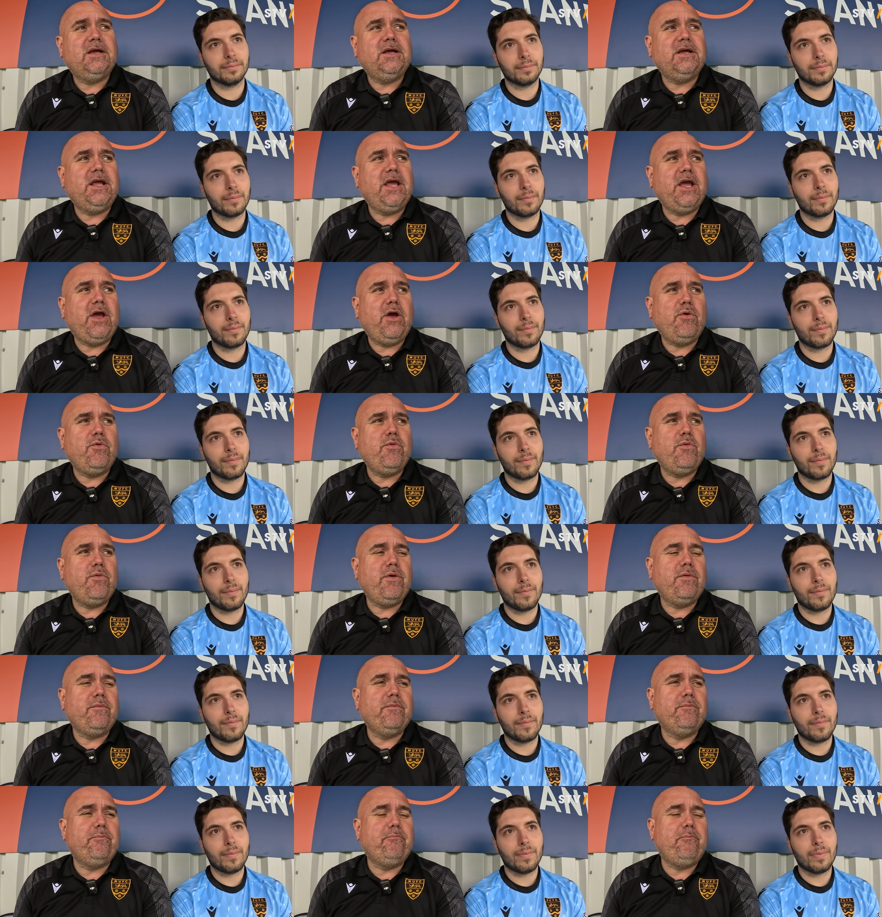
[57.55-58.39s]
Speaker 1: you know
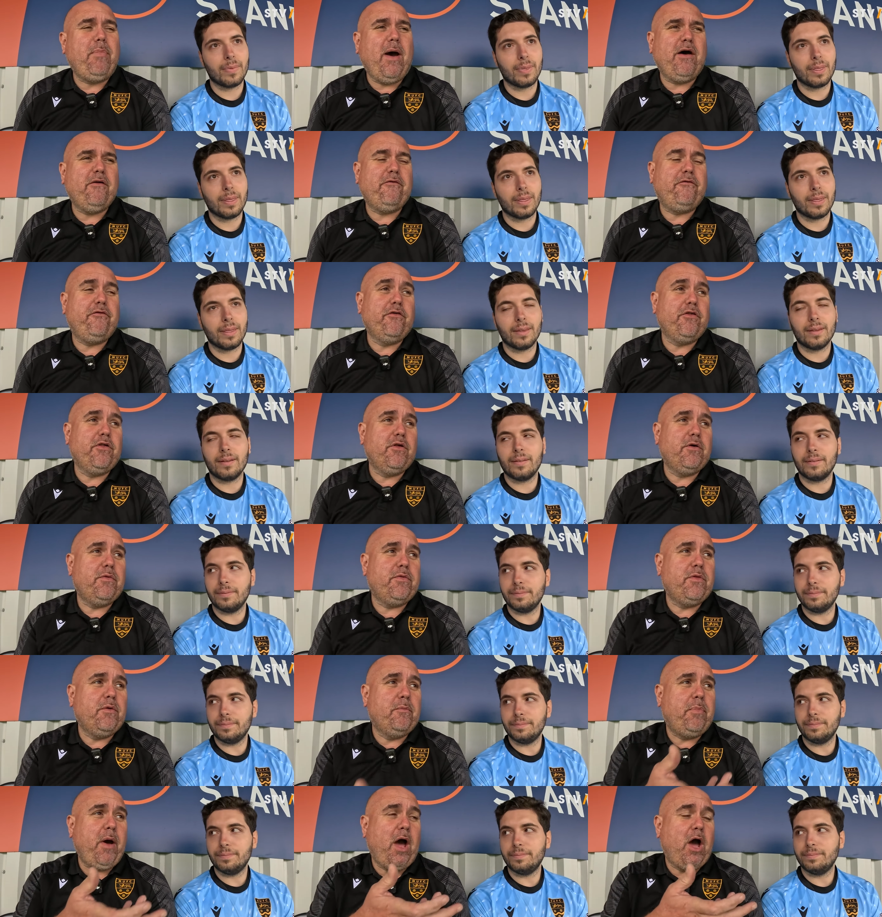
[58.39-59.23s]
but for the,
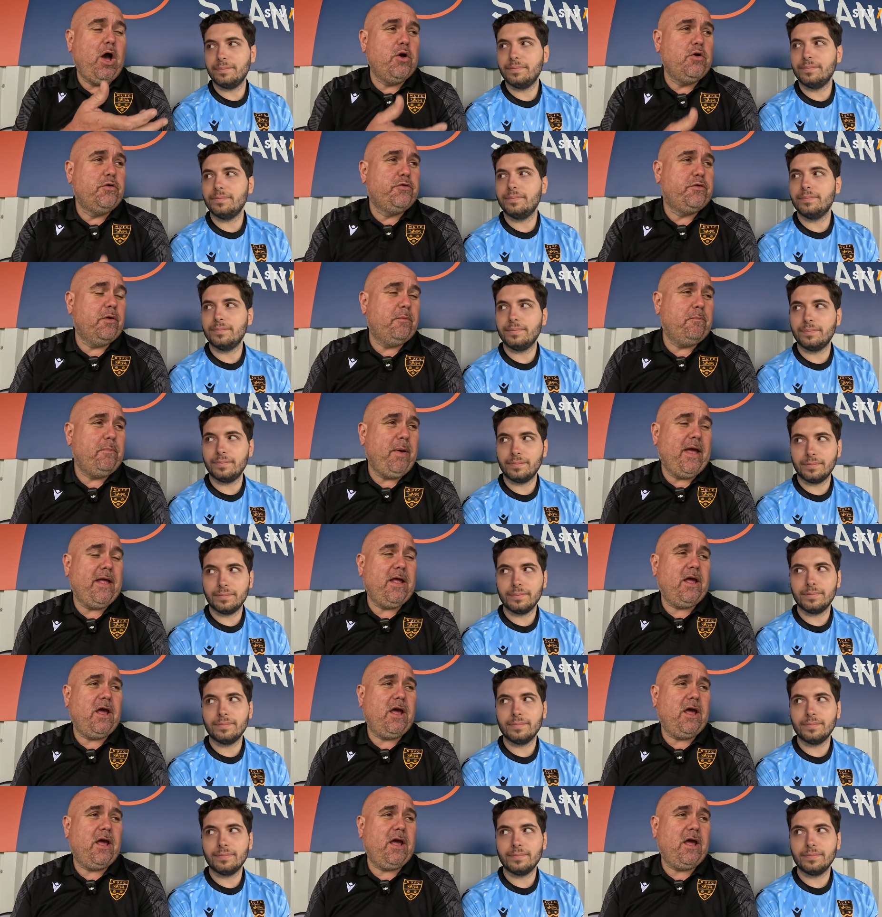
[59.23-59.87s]
the post that, be,